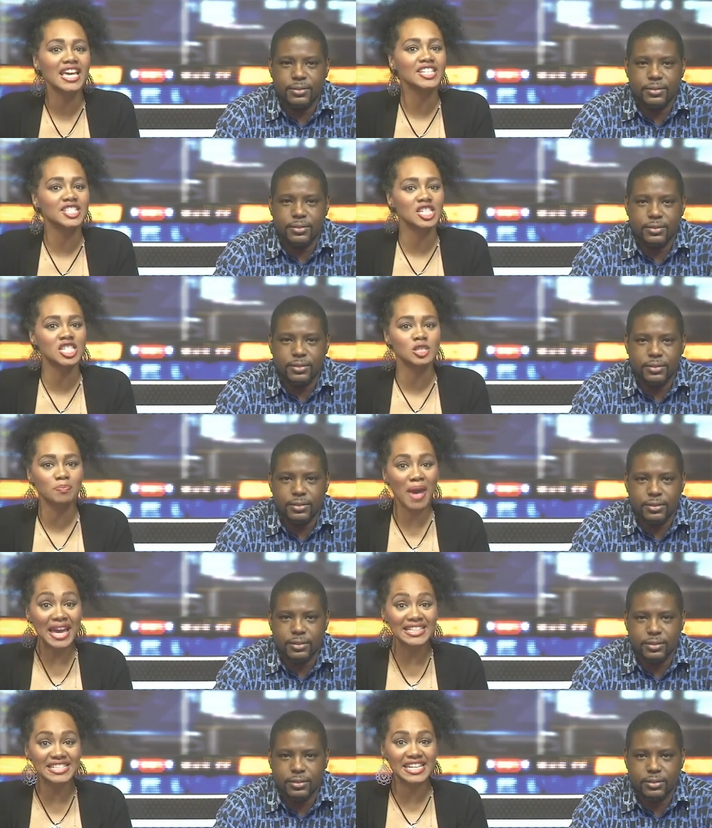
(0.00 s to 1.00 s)
Speaker 1: he
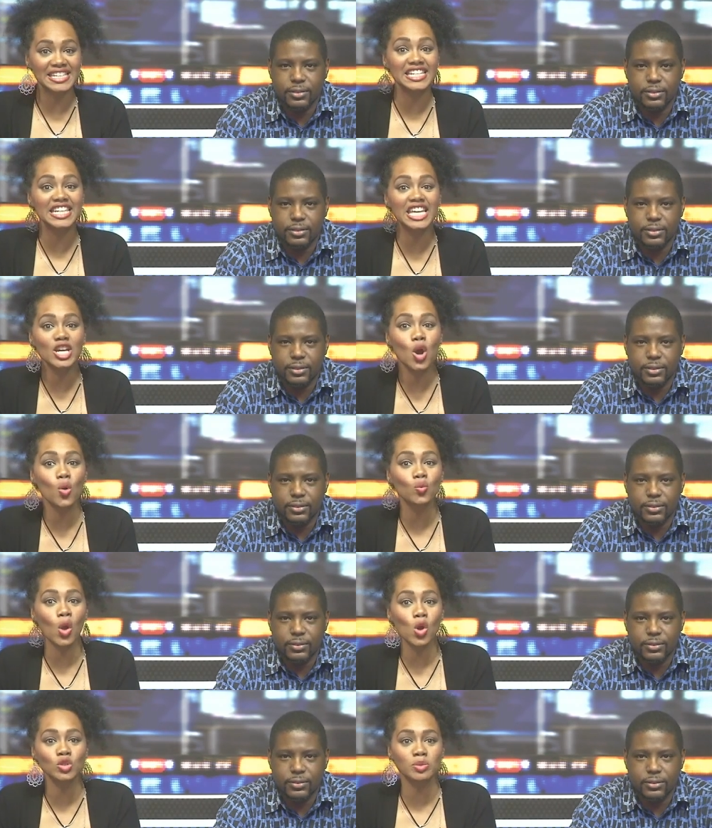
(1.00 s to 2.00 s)
suspected Nico
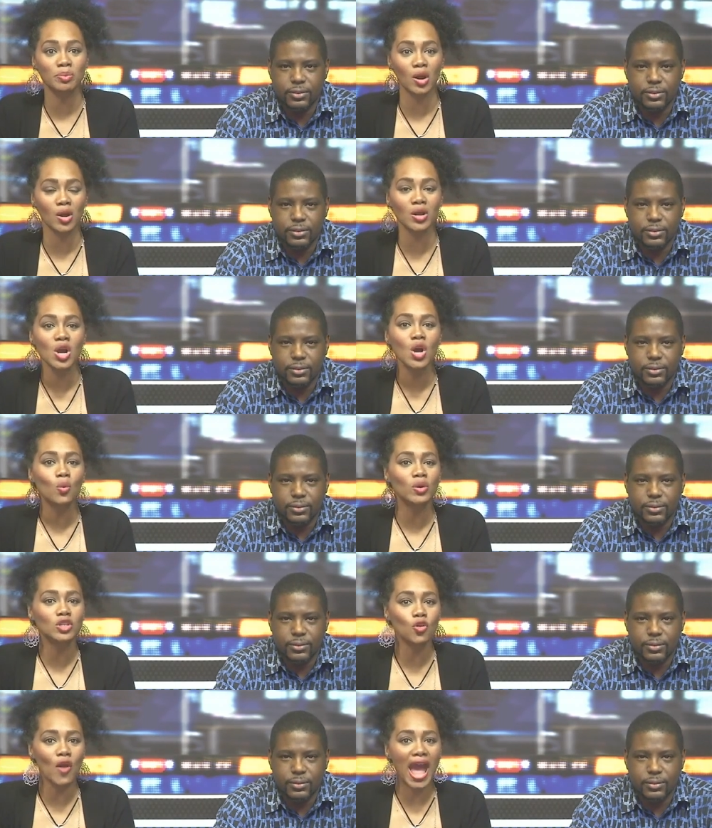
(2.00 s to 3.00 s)
Rosberg
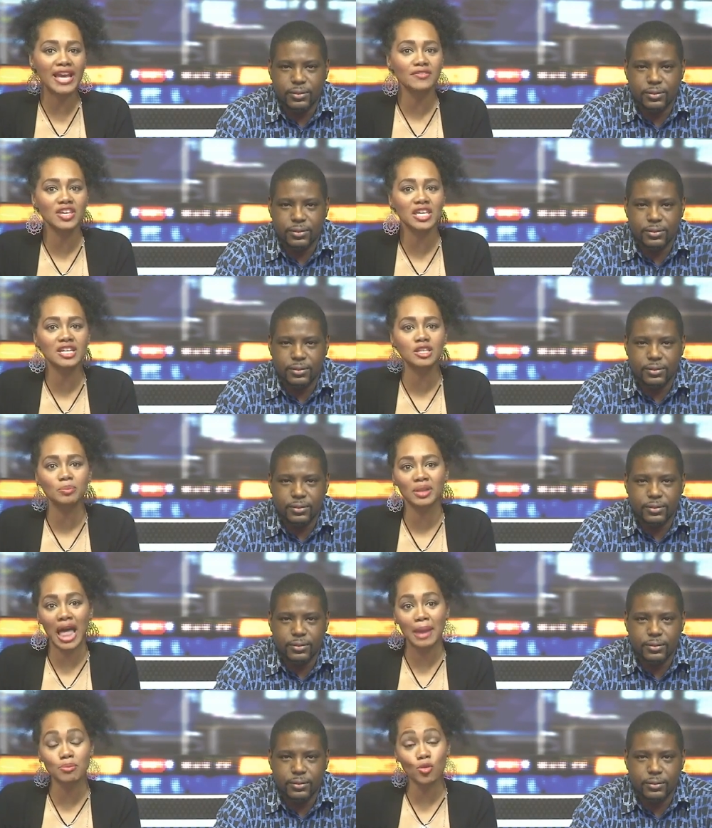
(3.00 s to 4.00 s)
would crack if he could
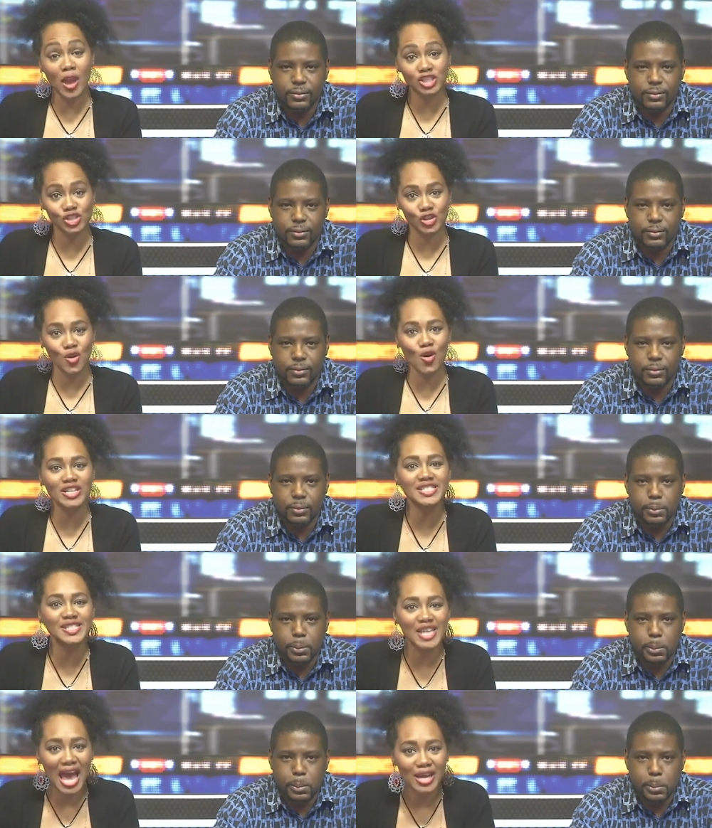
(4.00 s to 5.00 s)
apply pressure on
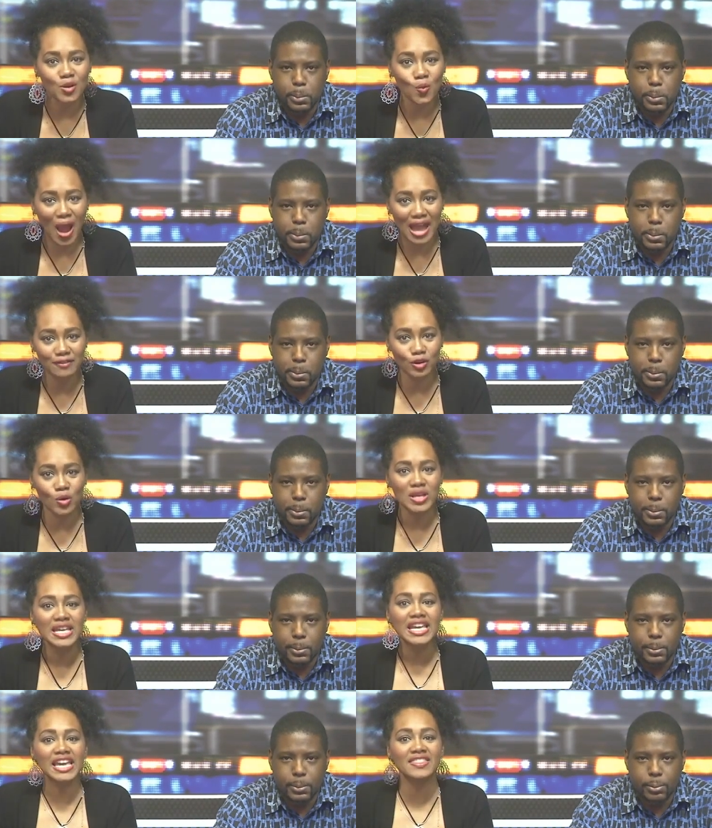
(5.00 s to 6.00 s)
his title rival
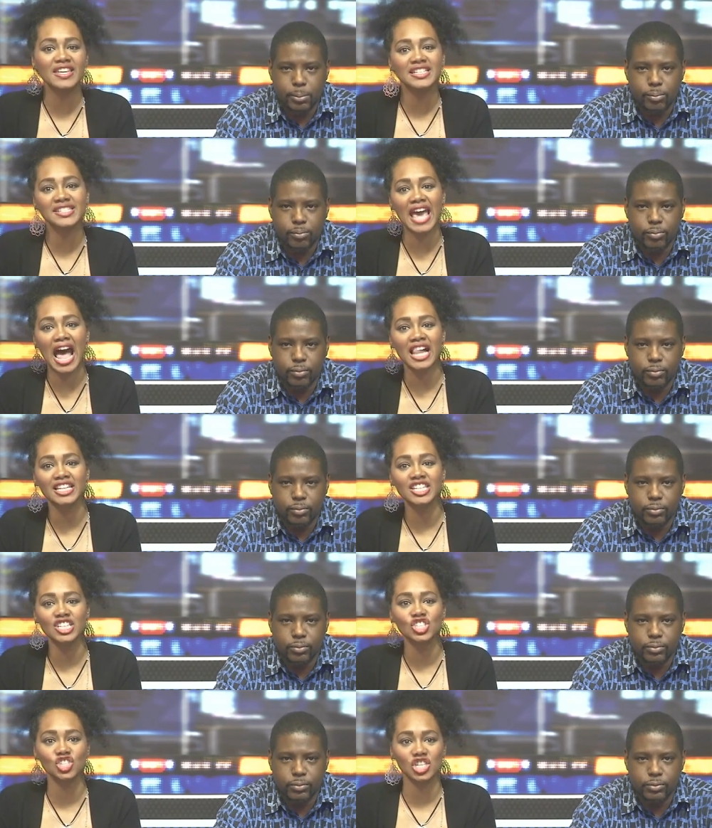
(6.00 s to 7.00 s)
in the
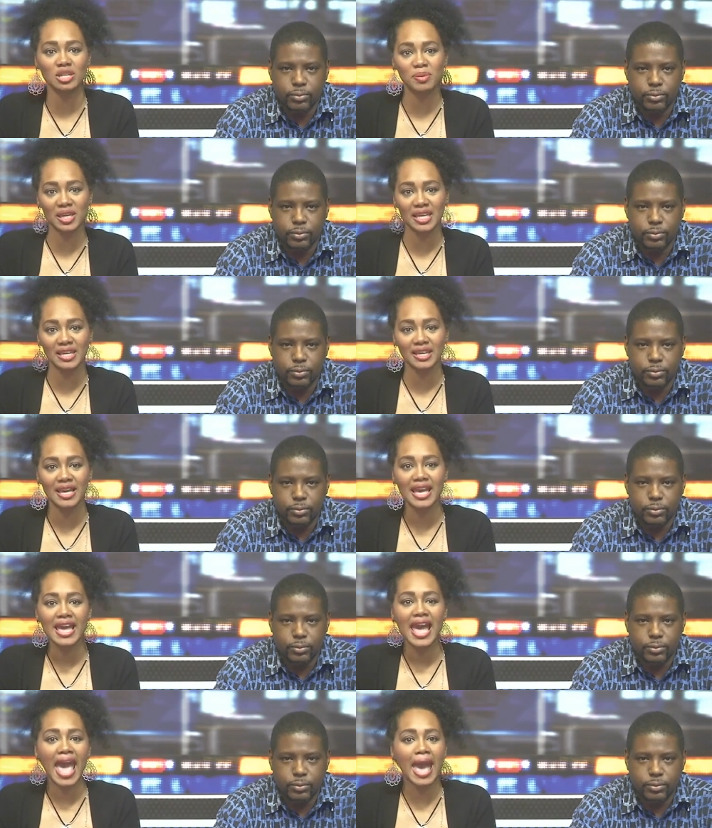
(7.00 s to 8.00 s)
Italian GP.
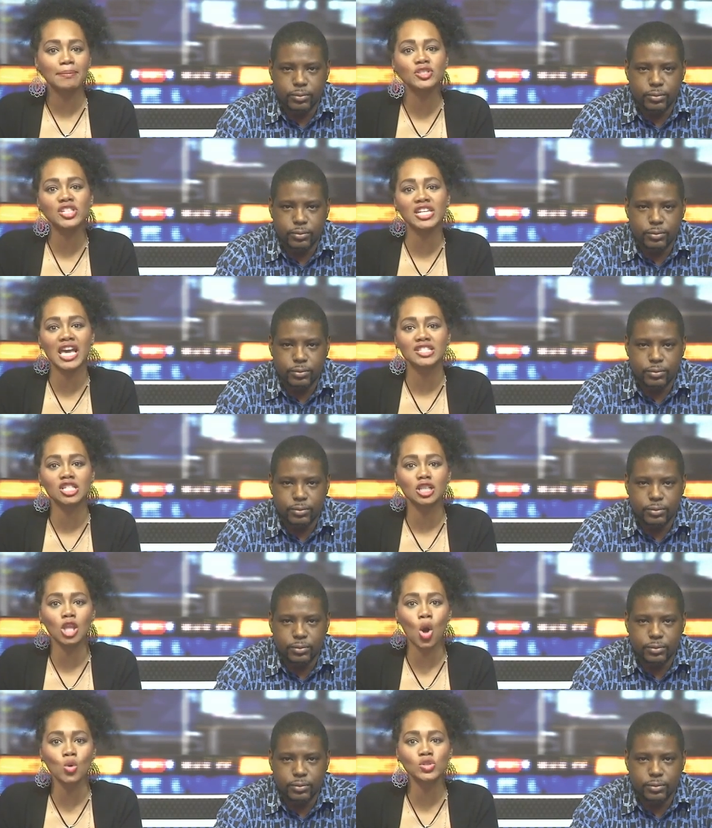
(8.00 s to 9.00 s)
Hamilton has
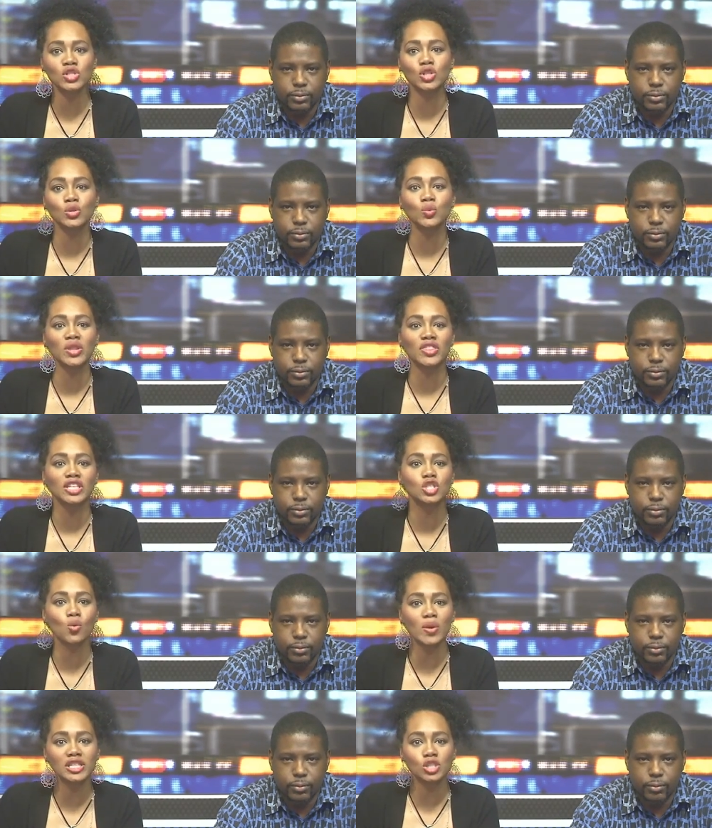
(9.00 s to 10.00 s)
closed to within
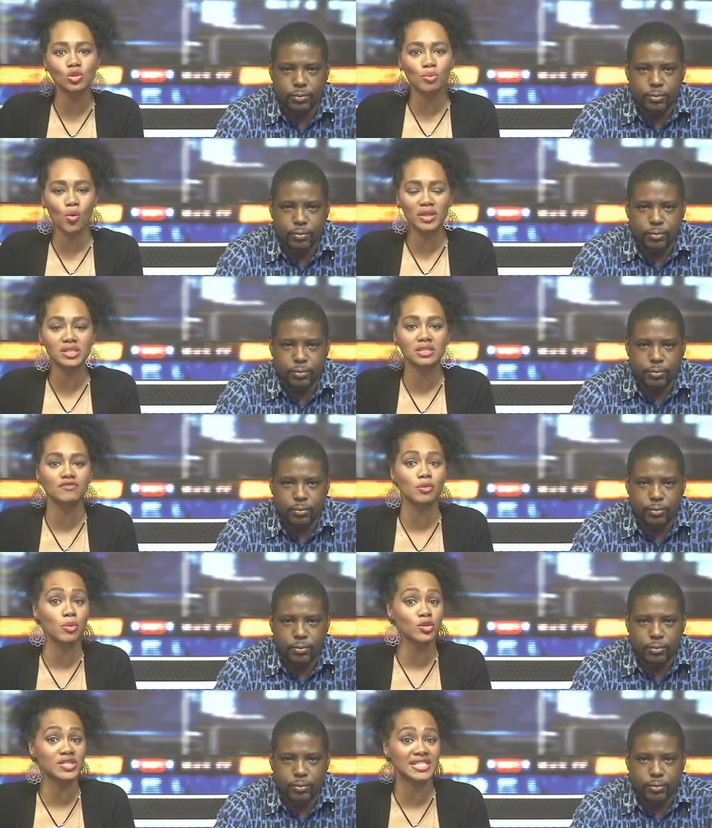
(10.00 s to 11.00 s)
22 points of the
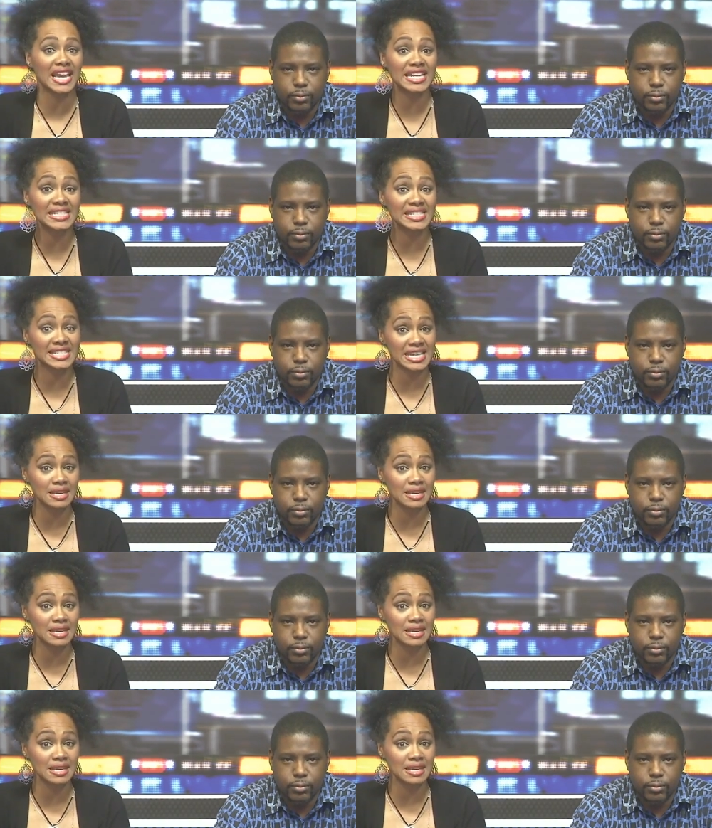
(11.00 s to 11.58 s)
Mercedes